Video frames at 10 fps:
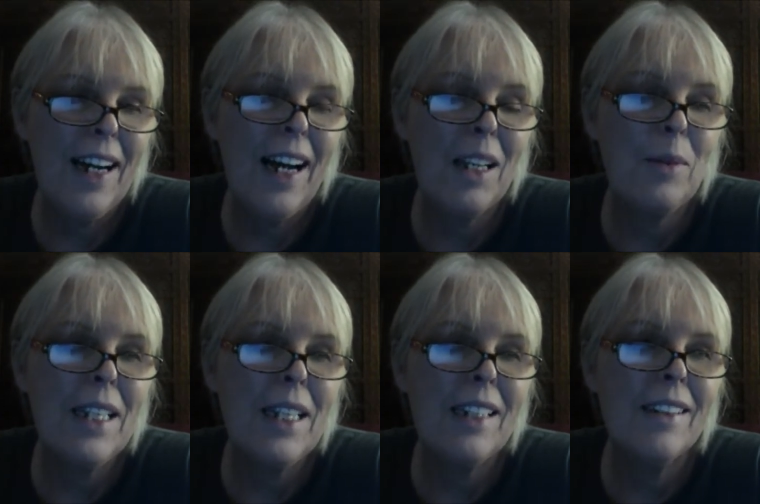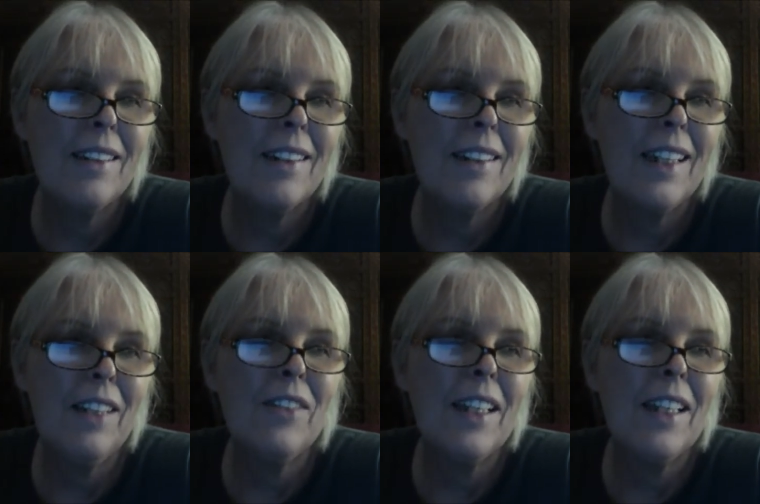Halloween
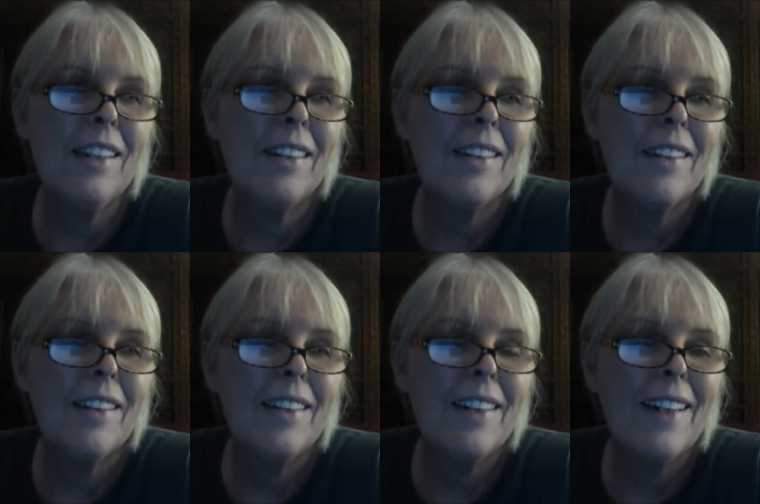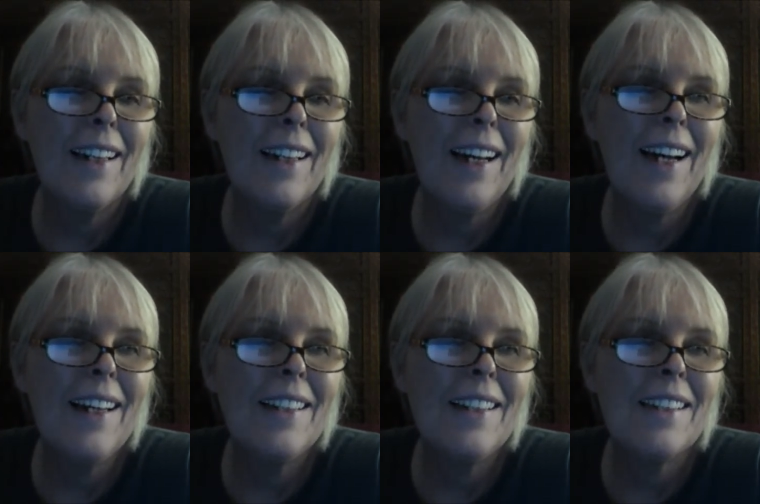evening,
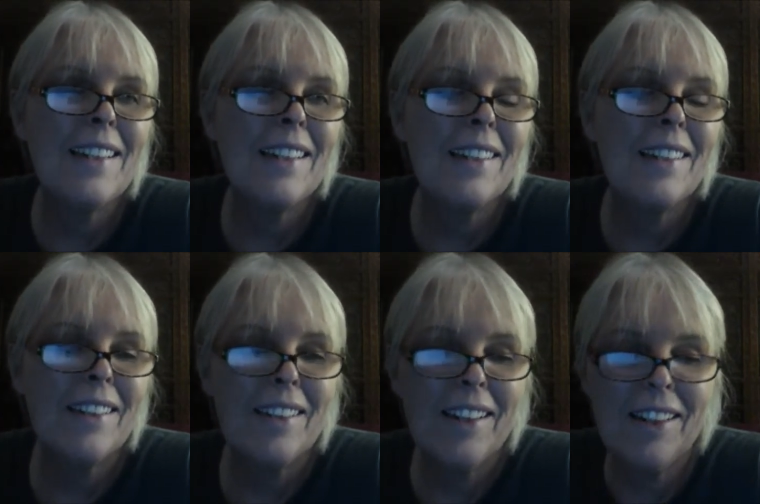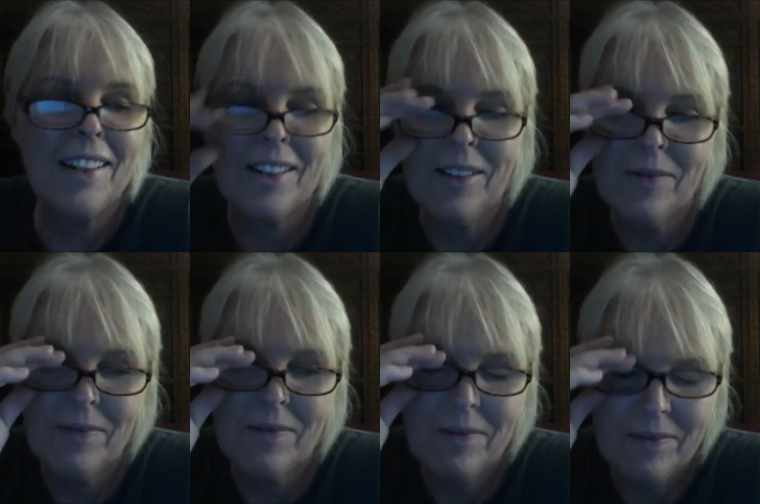and uh,
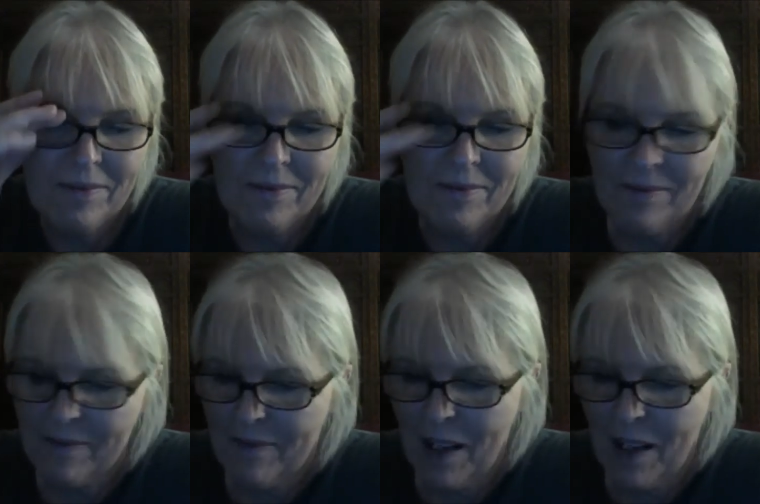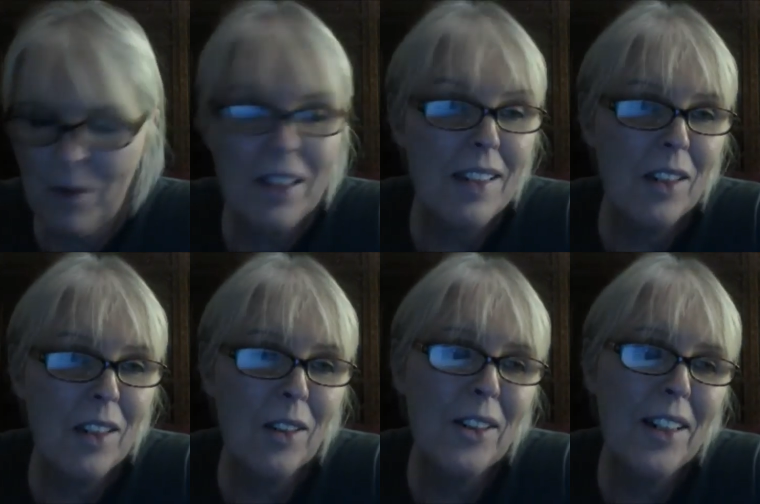I want to see
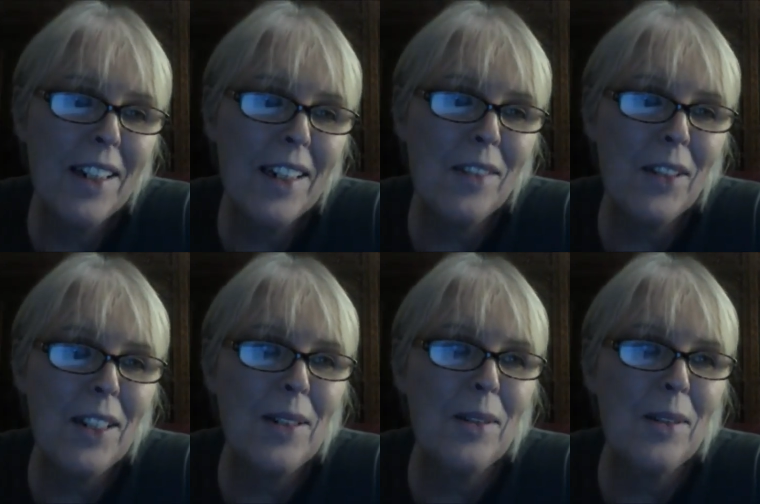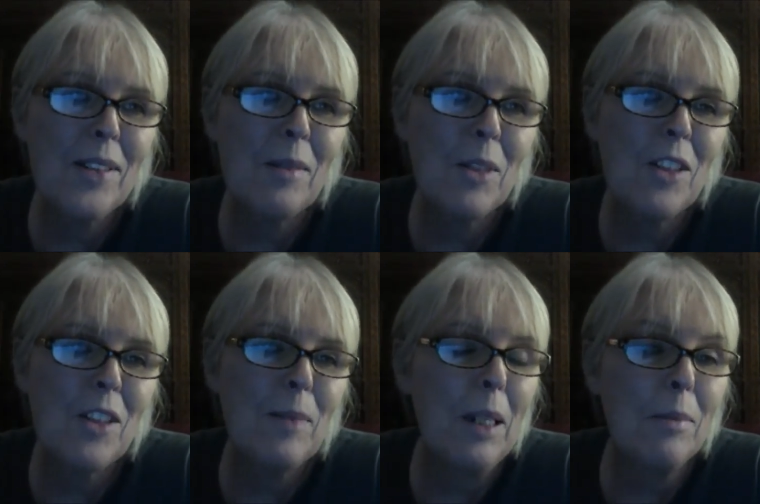all your guys' videos and what
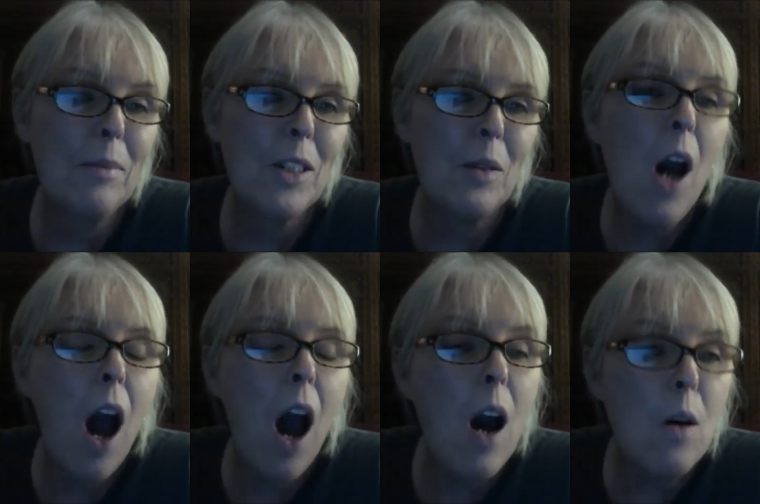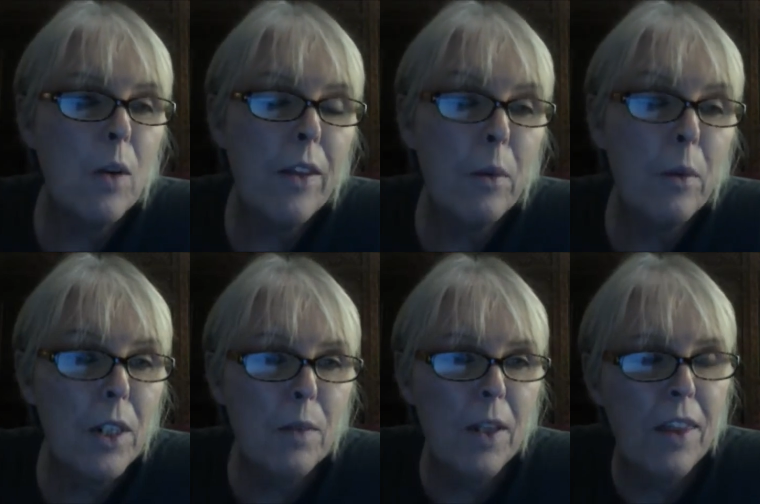you've been up to. Oh, there
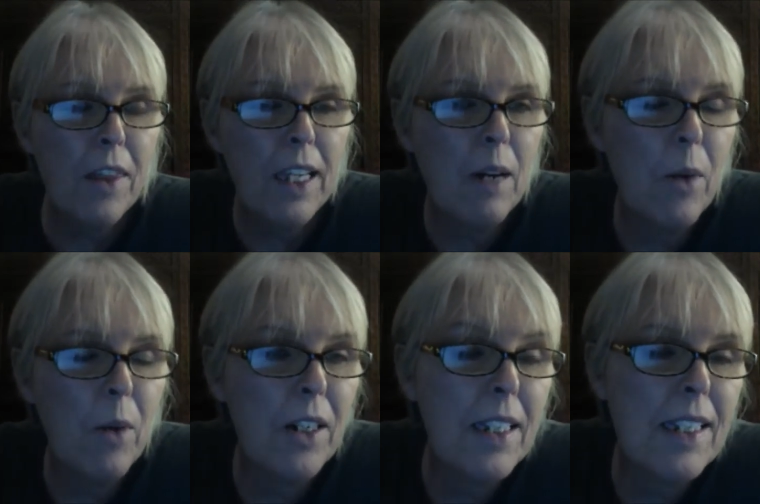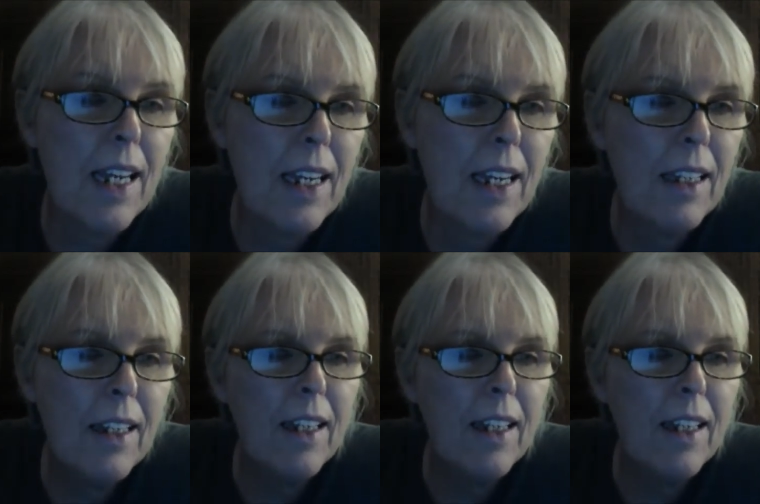was one thing I wanted to say.